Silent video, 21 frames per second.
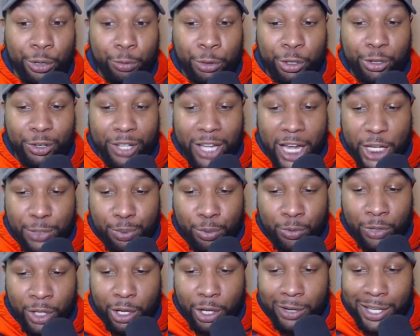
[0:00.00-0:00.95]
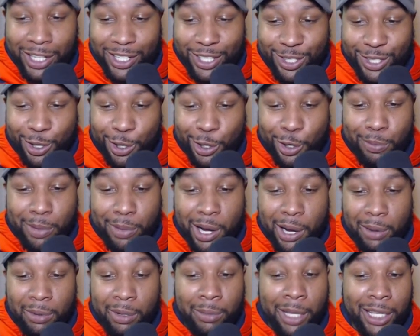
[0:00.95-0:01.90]
Will Gasparino hit a solo
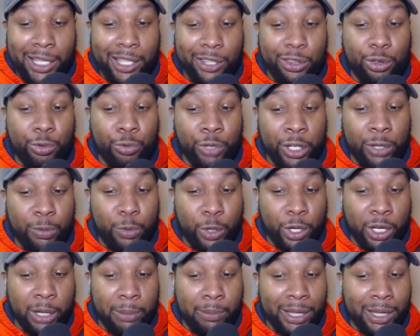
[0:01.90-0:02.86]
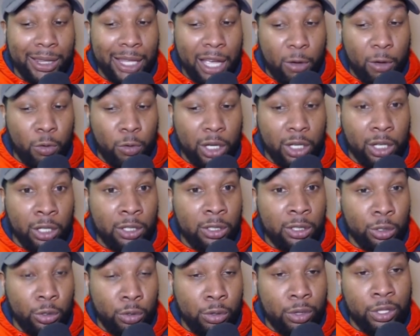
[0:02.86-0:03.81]
bomb to make it 3 1, but that would
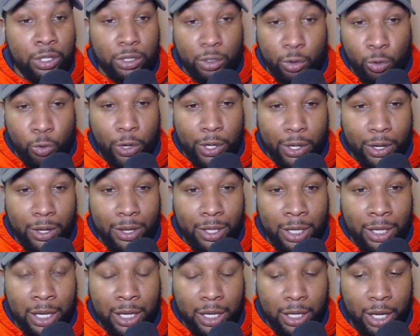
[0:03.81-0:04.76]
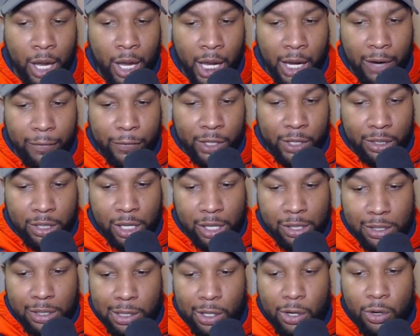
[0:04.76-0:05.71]
conclude the scoring on the day for the
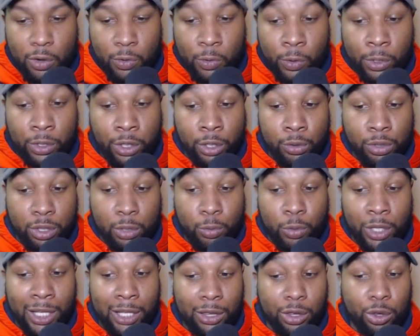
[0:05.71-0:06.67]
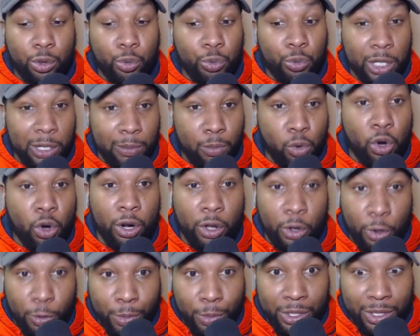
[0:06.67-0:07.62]
Texas Longhorns. Houston would hit three more
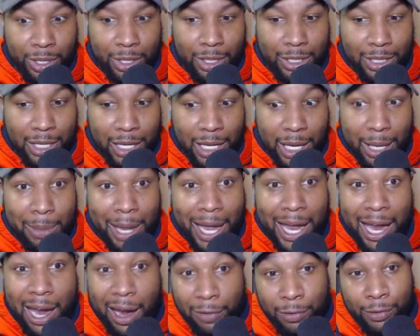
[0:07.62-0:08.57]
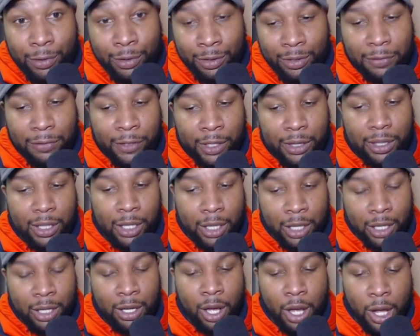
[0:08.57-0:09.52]
homers in this game after the fifth
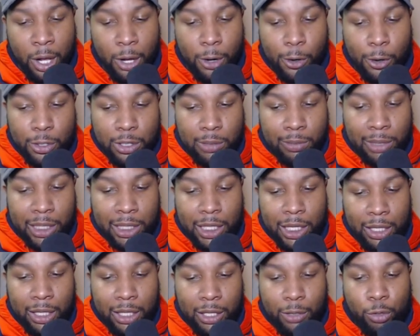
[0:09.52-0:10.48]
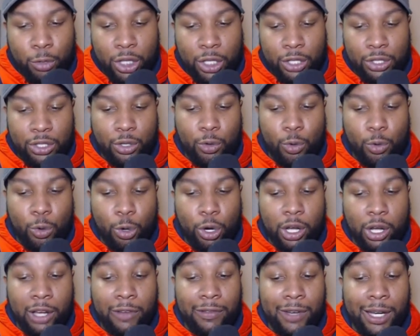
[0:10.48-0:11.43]
inning, ultimately ending with a score
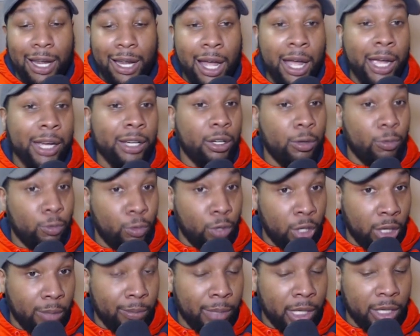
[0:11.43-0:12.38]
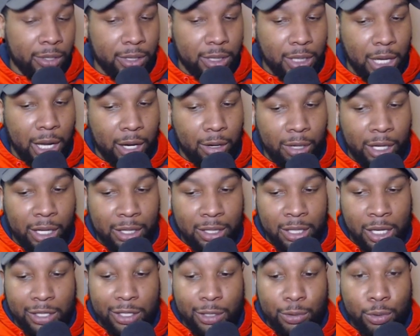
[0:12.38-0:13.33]
of 9 to 1. But on Saturday,
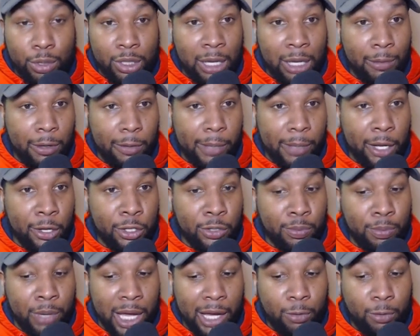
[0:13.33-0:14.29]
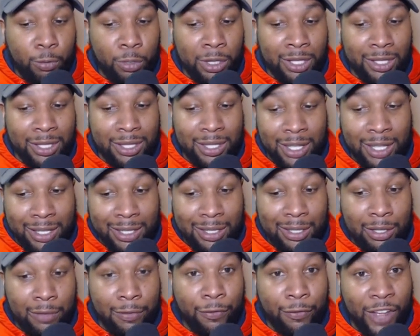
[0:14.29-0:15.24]
Texas was able to bounce back with a 6
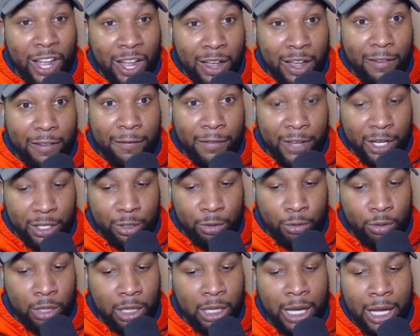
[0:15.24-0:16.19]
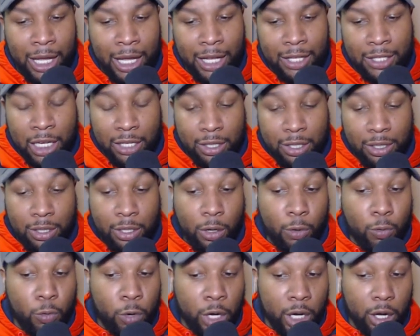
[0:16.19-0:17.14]
to 5 victory. Texas took a
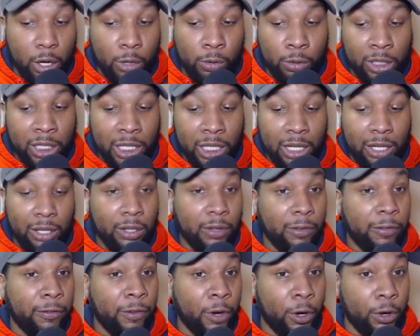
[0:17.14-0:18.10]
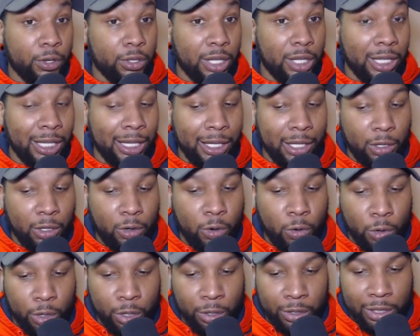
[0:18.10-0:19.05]
1 0 lead in the first inning
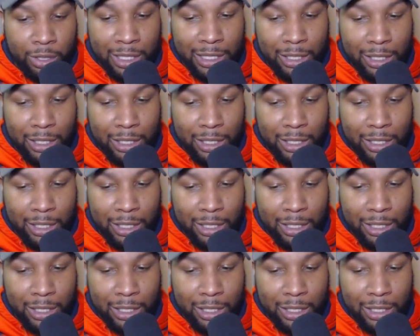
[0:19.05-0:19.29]
quarter.